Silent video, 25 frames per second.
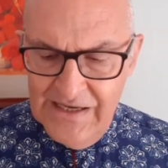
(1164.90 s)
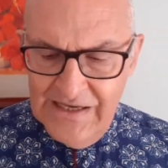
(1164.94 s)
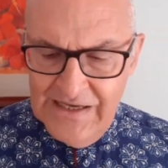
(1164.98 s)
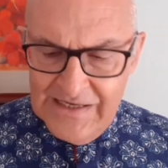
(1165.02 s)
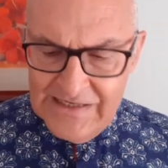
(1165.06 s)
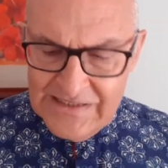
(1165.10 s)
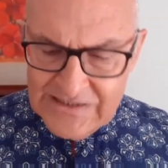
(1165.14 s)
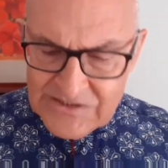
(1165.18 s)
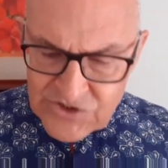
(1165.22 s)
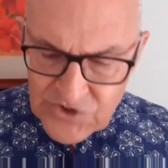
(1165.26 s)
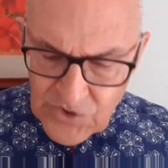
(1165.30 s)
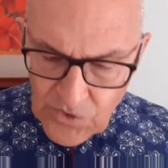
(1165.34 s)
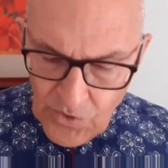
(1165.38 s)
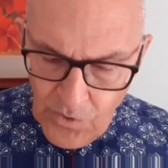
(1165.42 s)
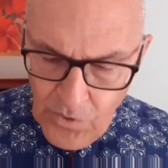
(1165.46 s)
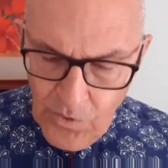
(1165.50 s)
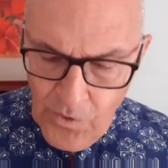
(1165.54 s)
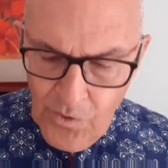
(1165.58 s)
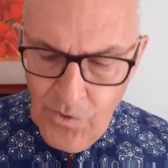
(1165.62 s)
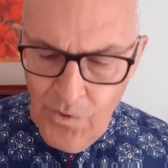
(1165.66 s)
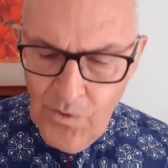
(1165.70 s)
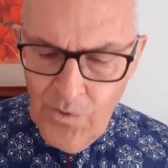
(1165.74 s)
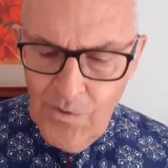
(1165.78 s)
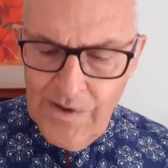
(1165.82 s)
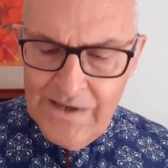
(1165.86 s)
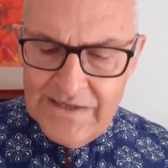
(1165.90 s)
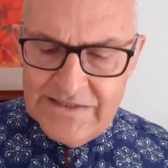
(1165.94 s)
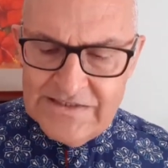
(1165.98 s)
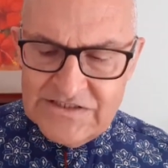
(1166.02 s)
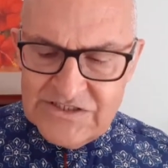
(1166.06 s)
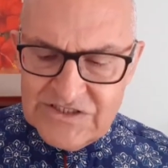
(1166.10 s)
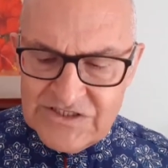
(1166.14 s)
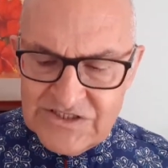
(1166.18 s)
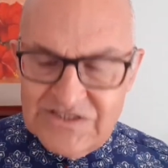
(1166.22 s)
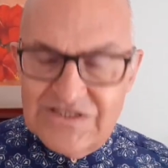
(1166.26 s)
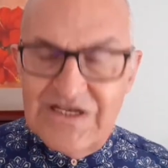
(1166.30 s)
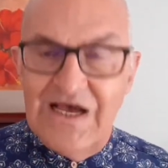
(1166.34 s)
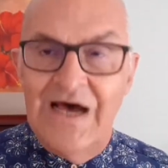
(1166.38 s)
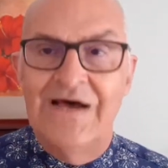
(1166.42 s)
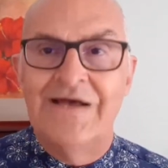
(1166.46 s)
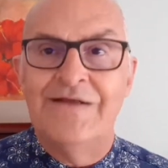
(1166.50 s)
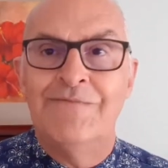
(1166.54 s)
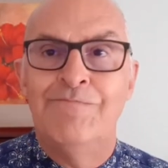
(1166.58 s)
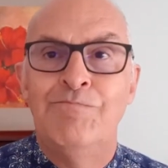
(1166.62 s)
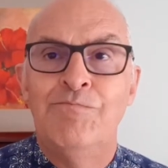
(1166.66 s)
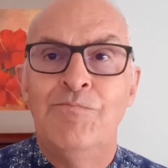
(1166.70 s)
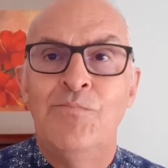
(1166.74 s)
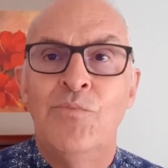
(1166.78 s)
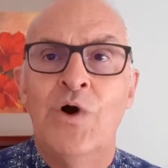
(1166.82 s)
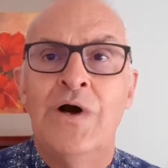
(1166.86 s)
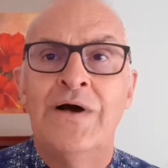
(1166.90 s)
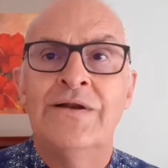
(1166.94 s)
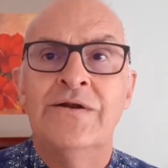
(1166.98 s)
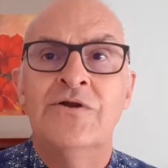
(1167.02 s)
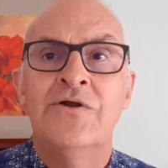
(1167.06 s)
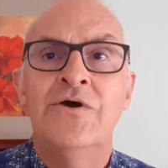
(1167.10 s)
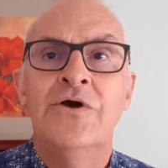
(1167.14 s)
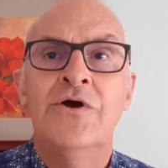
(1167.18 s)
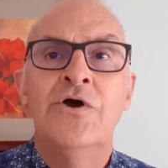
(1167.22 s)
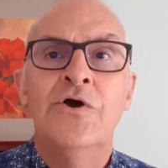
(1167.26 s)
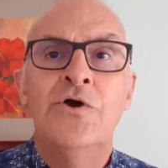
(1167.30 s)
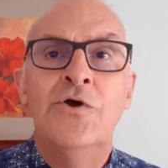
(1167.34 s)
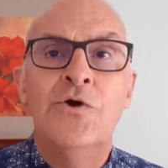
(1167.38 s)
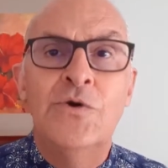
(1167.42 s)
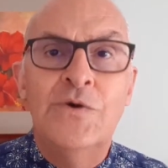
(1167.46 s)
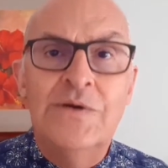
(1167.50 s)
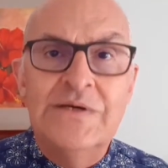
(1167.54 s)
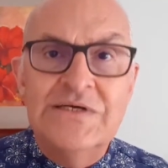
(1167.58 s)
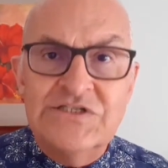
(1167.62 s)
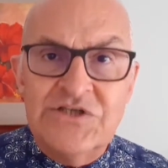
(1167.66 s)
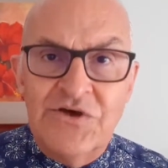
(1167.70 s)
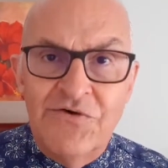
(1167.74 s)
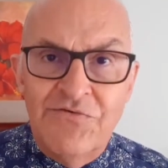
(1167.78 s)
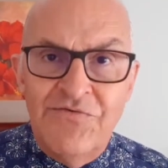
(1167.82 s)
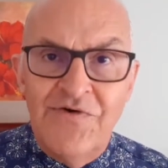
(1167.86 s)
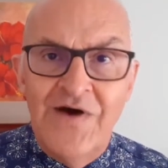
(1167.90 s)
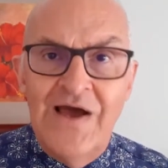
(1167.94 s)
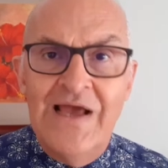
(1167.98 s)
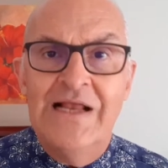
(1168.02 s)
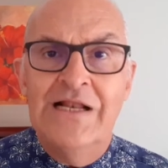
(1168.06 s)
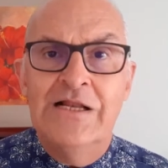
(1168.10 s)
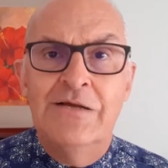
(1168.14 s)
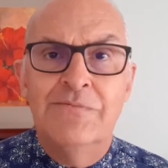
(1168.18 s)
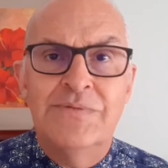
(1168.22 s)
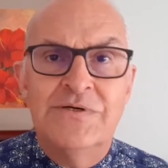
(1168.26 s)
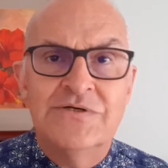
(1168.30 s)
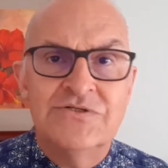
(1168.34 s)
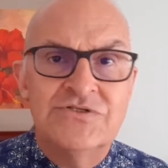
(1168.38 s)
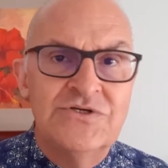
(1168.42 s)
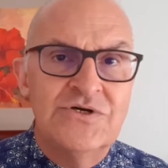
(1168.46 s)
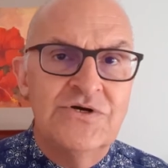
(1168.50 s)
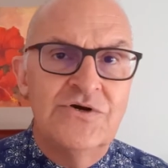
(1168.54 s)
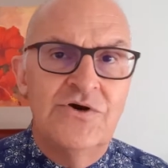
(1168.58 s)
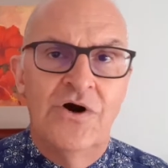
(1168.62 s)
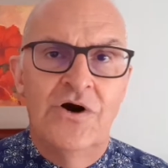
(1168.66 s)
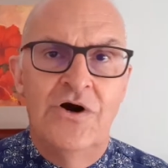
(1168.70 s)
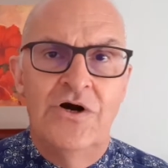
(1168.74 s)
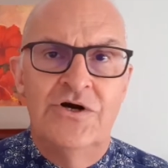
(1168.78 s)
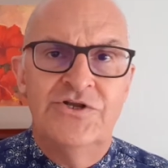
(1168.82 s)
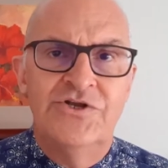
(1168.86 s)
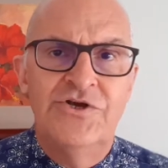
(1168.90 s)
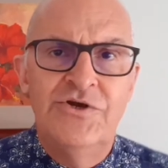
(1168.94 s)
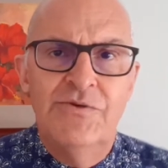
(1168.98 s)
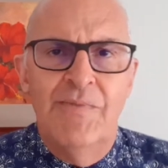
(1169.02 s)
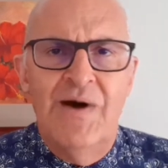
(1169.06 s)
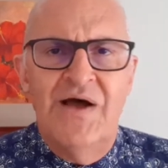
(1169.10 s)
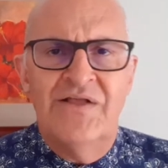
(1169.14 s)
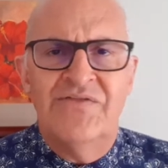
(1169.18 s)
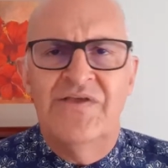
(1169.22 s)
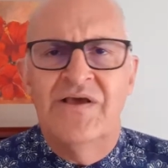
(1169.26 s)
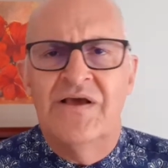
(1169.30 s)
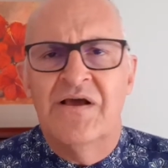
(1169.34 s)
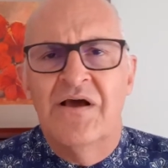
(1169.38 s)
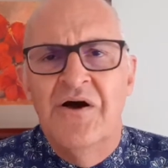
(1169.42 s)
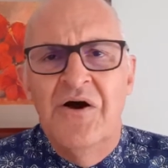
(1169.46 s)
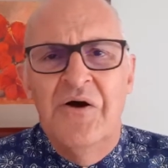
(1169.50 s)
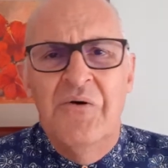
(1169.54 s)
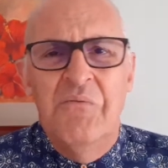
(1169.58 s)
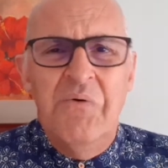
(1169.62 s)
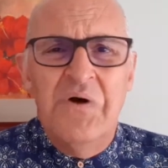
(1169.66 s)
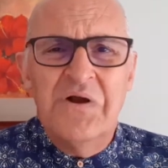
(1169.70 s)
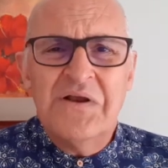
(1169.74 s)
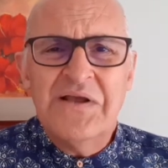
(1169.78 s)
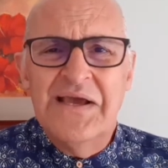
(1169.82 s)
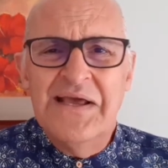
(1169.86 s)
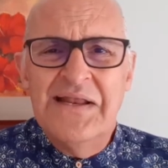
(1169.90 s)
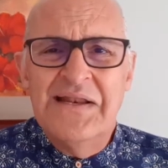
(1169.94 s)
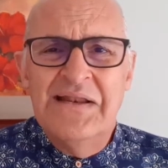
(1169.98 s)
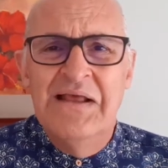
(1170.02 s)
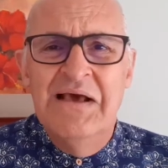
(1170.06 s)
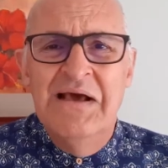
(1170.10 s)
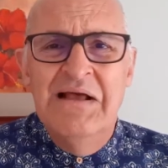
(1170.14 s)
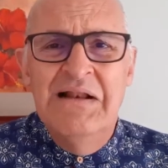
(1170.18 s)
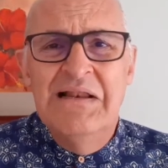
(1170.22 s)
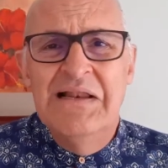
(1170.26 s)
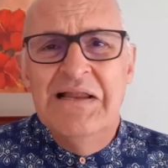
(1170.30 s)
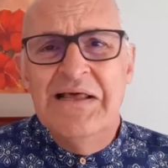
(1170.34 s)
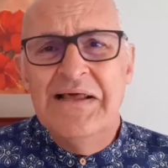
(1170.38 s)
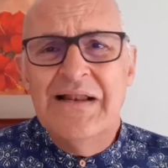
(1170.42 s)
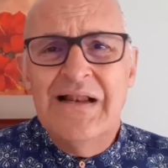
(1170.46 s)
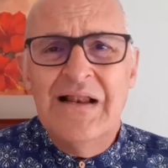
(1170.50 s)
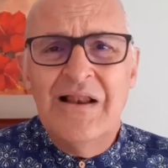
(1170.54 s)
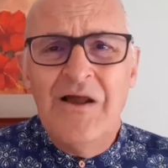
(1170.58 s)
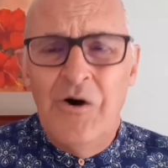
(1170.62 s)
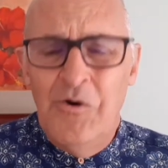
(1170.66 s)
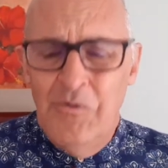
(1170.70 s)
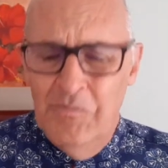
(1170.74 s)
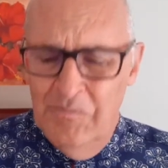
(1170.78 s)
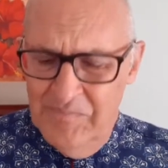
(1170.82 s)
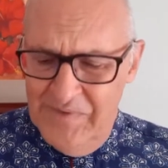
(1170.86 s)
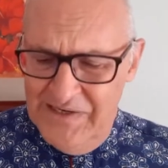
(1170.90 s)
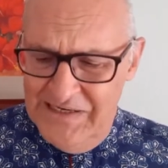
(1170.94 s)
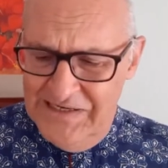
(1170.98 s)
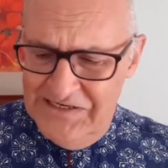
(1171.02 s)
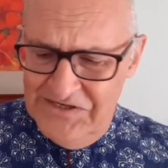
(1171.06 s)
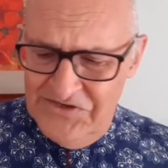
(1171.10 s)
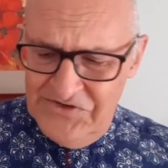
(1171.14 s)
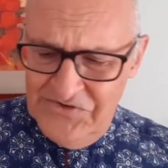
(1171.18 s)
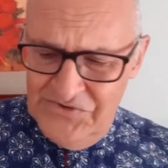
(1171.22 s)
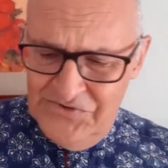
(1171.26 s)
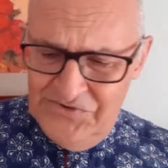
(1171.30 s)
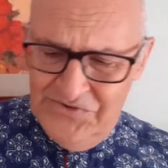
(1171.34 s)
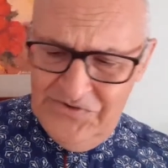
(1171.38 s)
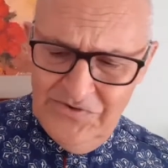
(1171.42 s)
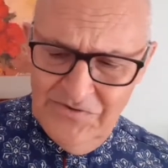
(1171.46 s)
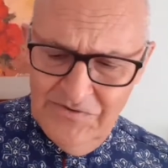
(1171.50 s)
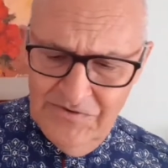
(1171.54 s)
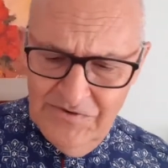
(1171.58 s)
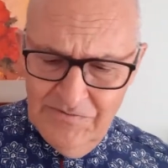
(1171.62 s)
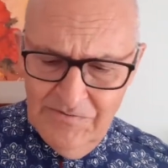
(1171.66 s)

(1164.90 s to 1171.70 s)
is always someone who is available to God. You might think, what can little old me do?